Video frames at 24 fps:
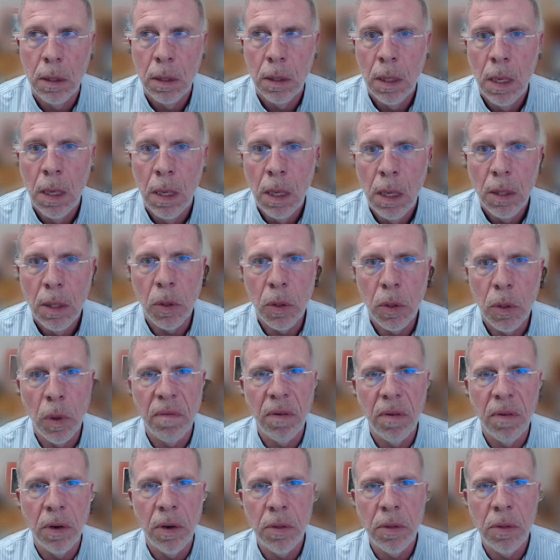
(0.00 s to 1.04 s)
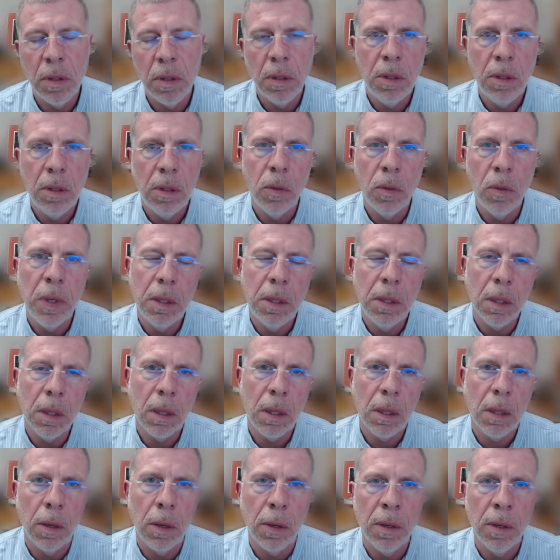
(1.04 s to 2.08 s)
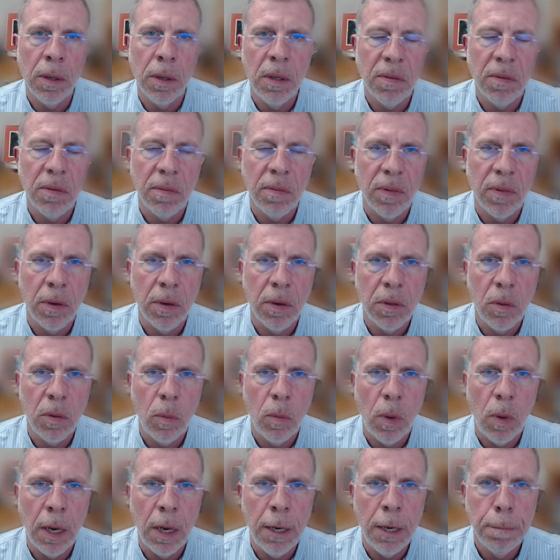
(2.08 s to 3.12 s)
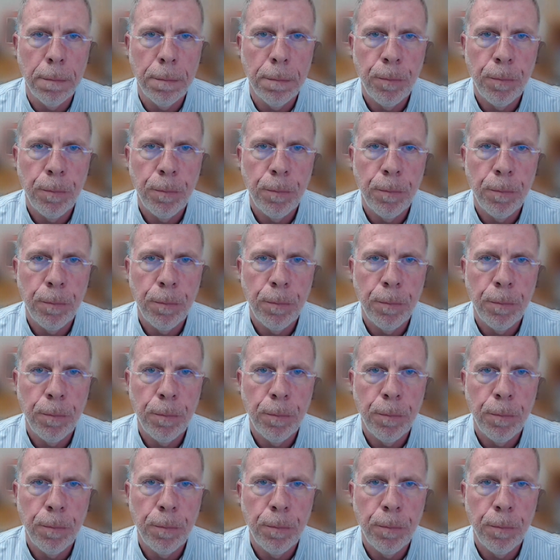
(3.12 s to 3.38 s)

So with version two, we took the learnings from version one.